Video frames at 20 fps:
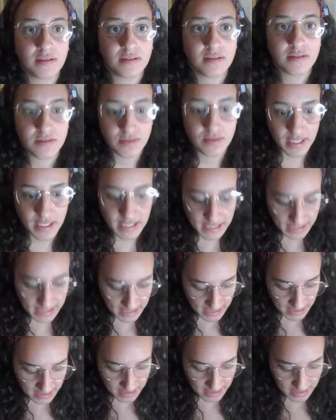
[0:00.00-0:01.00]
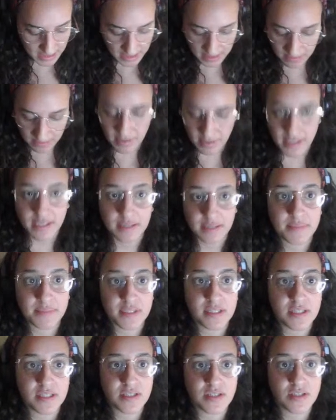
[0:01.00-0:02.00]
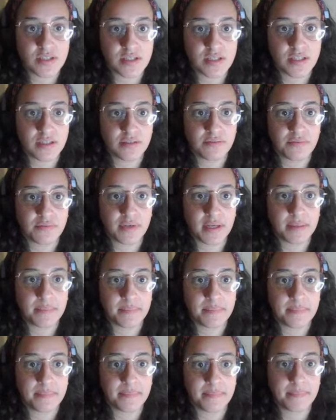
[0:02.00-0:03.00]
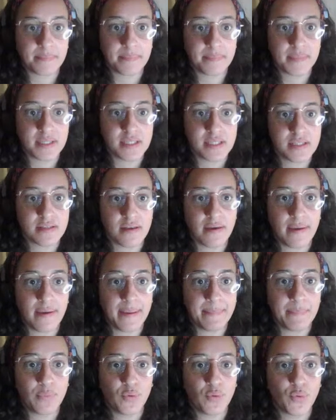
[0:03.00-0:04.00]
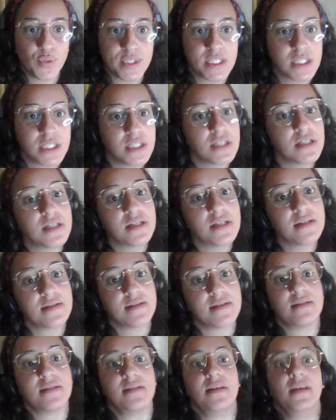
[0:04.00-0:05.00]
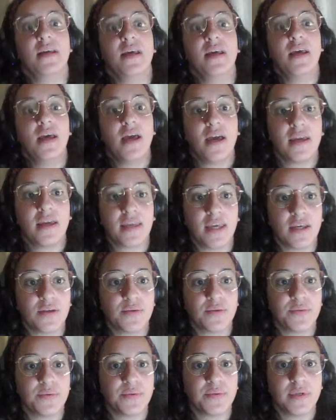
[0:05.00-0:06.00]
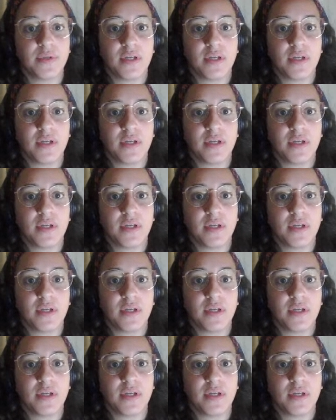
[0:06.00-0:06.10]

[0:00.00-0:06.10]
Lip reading: Trying to get the right image in the right is important. Okay, cool.